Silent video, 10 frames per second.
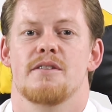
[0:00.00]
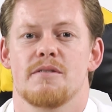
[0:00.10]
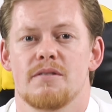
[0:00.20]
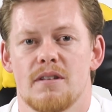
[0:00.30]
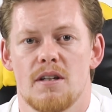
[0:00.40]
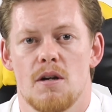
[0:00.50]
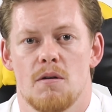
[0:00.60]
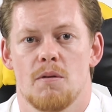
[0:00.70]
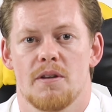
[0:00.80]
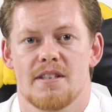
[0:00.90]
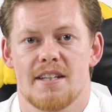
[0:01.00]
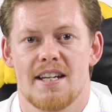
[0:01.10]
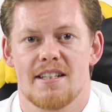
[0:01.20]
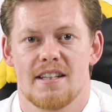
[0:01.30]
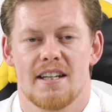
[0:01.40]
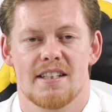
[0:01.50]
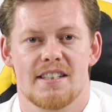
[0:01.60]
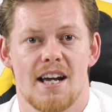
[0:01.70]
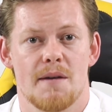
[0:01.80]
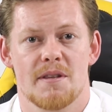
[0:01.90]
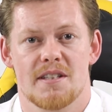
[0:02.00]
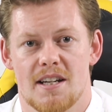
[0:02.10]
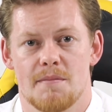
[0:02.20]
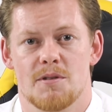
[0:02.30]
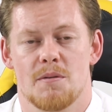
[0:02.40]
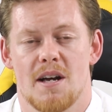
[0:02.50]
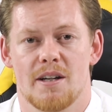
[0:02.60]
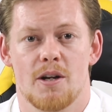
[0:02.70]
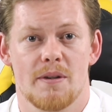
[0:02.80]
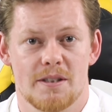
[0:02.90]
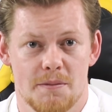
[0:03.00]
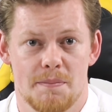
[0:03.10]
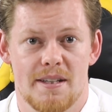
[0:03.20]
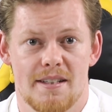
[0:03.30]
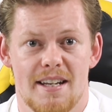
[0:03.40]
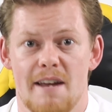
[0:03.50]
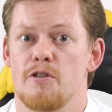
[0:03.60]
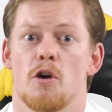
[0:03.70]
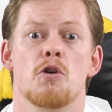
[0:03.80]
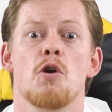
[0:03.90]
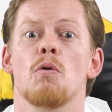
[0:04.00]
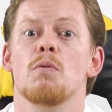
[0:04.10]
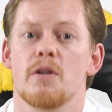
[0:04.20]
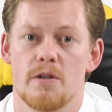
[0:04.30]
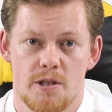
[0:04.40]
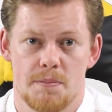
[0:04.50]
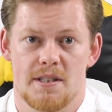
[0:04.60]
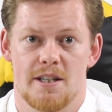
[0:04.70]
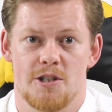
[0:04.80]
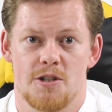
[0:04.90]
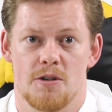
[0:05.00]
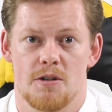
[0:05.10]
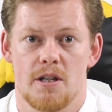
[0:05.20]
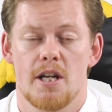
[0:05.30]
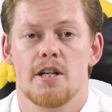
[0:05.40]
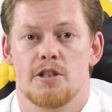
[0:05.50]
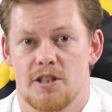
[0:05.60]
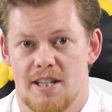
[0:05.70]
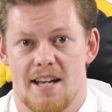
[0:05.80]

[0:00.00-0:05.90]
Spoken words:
you what the date and the time zone are going to be. If you're not 100% sure, just